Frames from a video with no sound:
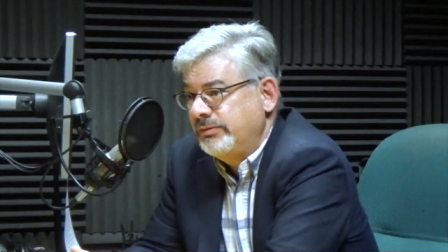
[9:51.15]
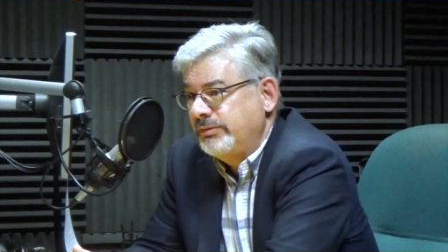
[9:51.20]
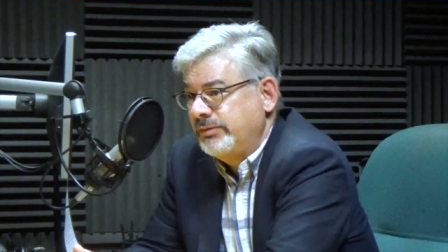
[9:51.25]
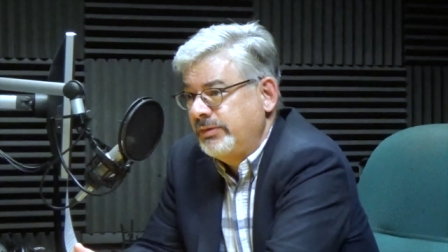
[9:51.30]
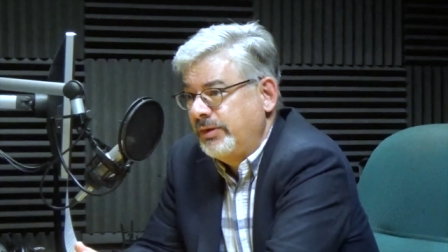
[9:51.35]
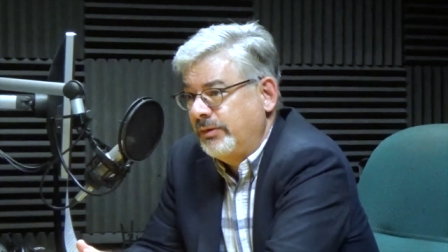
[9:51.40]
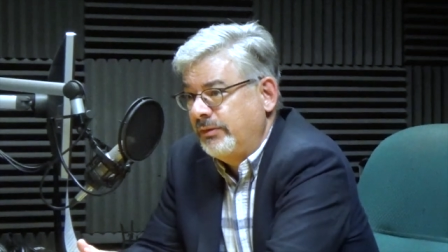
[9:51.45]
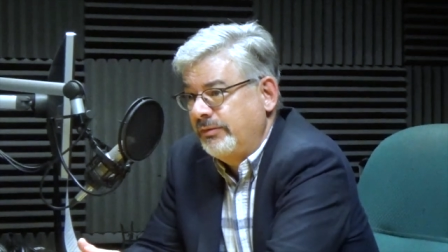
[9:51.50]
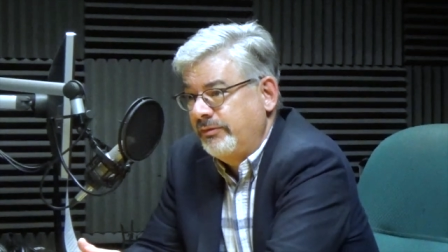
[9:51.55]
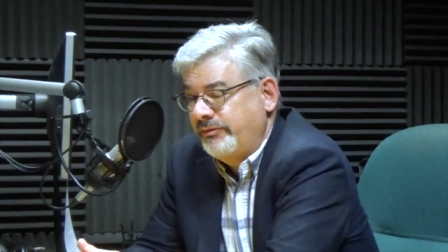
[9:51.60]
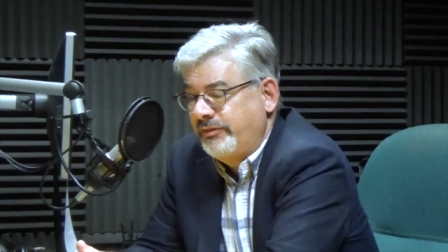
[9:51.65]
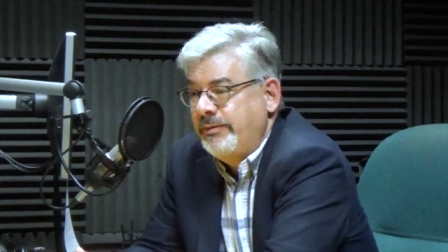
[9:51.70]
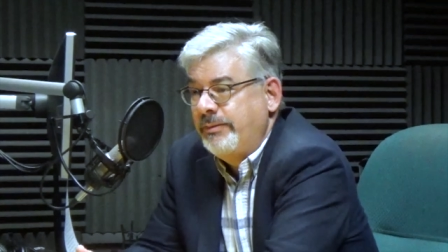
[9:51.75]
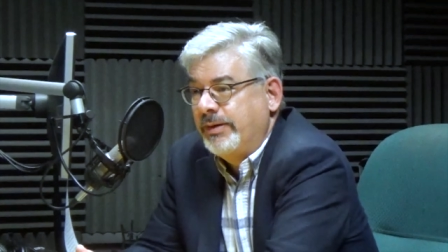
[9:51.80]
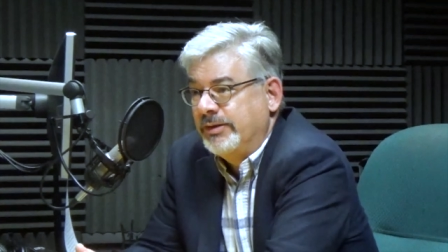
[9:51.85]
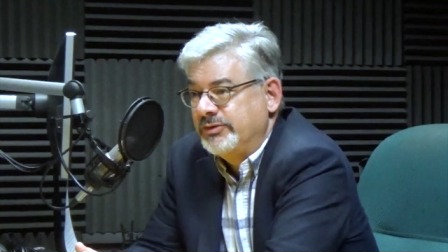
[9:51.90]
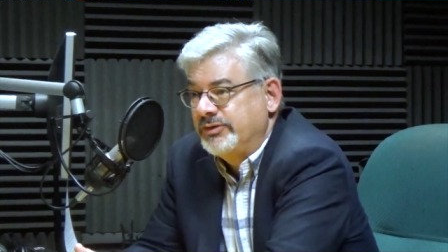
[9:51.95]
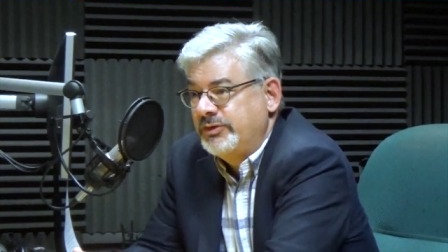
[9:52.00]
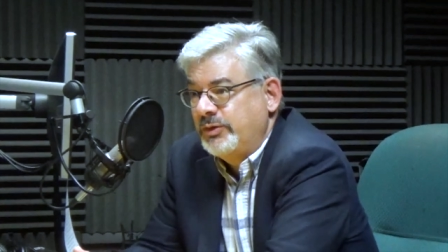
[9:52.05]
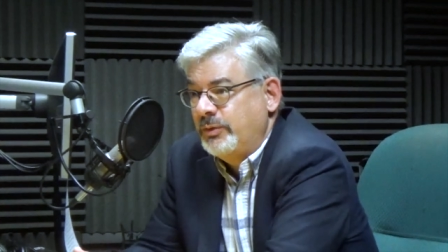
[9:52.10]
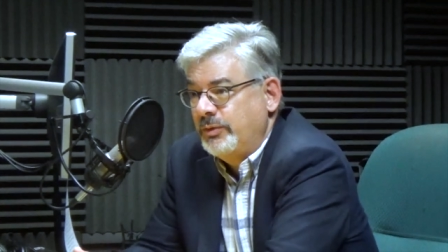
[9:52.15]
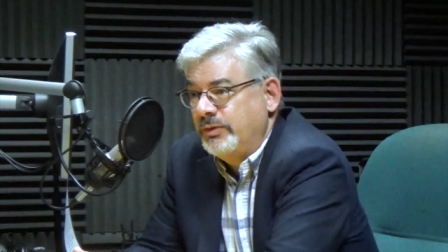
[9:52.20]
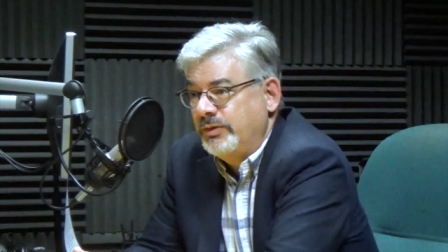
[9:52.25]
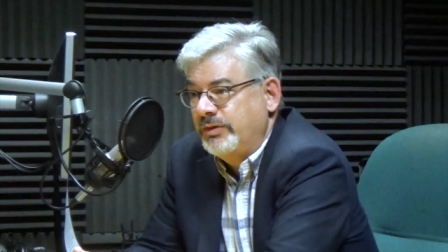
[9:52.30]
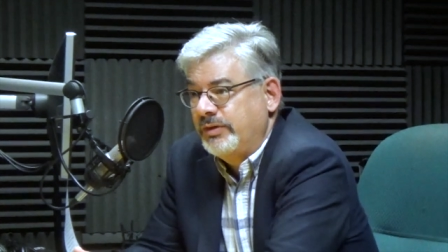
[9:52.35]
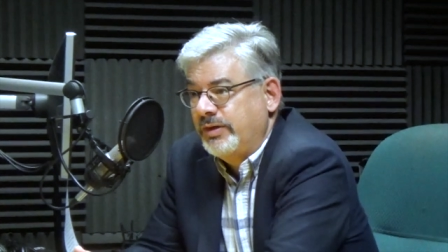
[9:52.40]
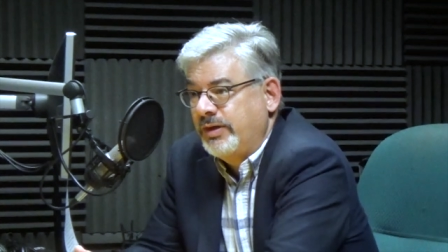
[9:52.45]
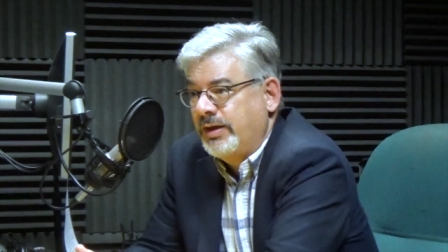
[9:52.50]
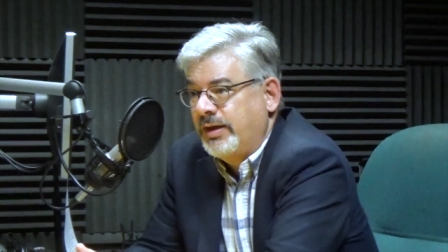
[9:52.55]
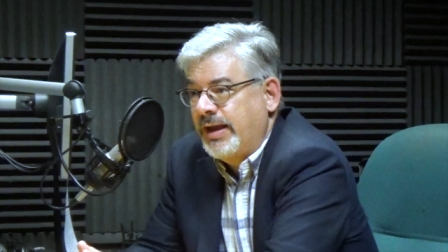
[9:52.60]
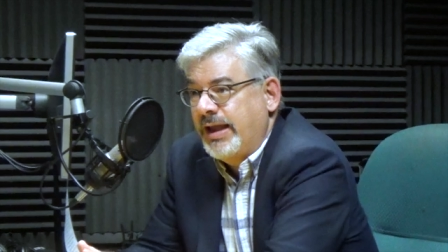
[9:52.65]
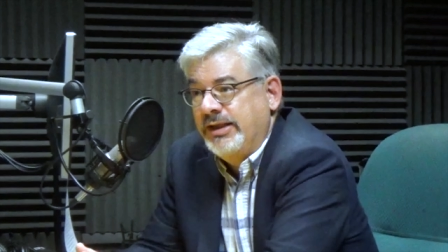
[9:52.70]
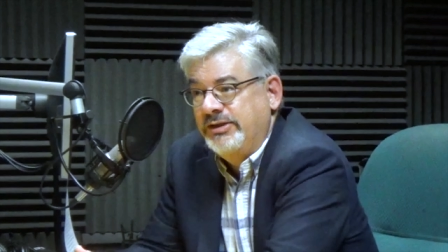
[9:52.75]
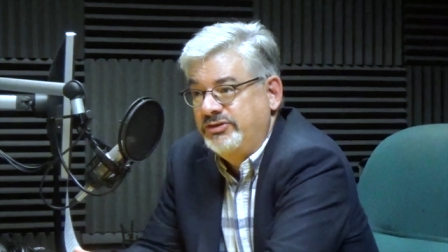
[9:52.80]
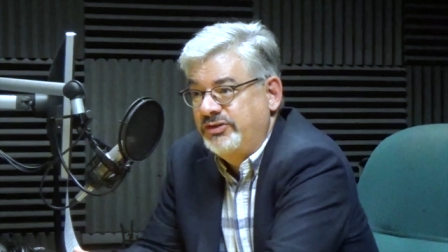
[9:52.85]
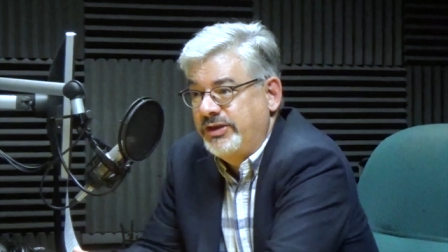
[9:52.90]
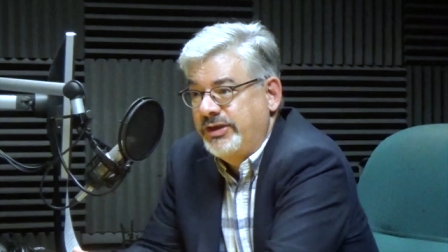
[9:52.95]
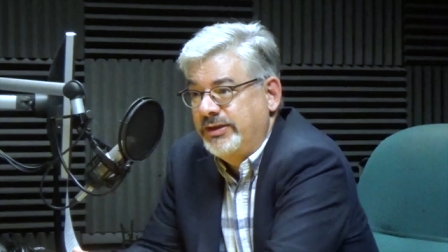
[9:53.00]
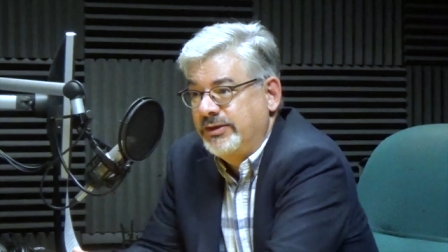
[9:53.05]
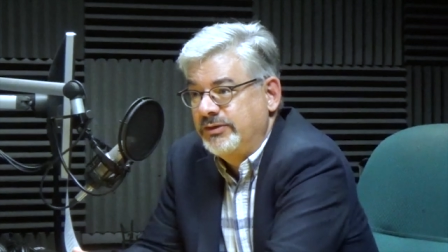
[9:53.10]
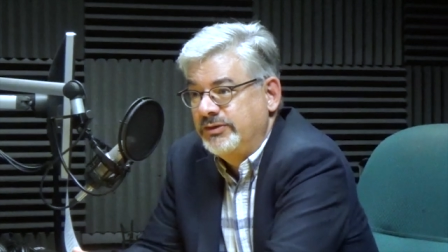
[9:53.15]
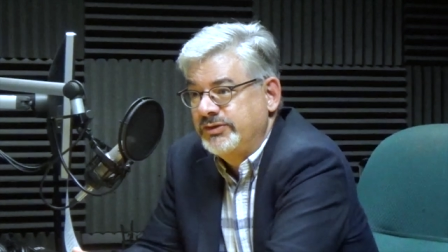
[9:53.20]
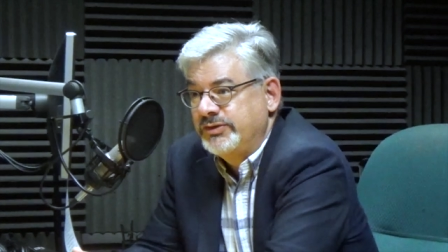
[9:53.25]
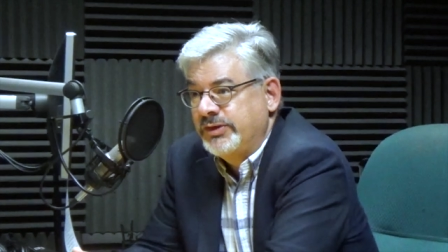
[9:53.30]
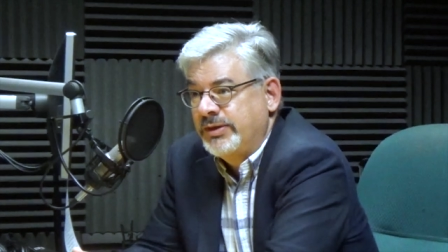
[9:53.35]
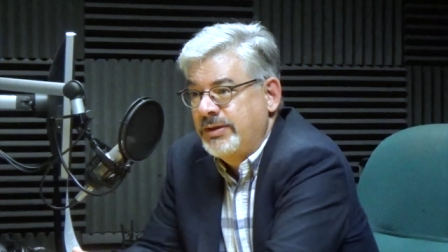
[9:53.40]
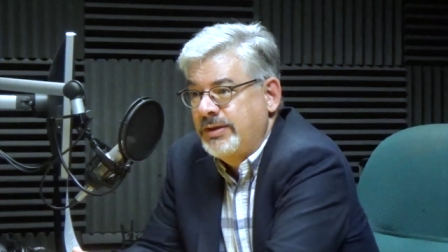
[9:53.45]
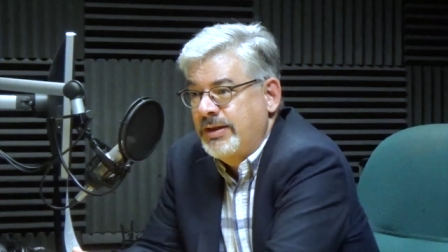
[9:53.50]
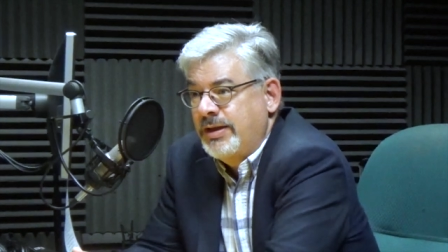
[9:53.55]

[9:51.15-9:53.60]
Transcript: you know, female student uh, engineers,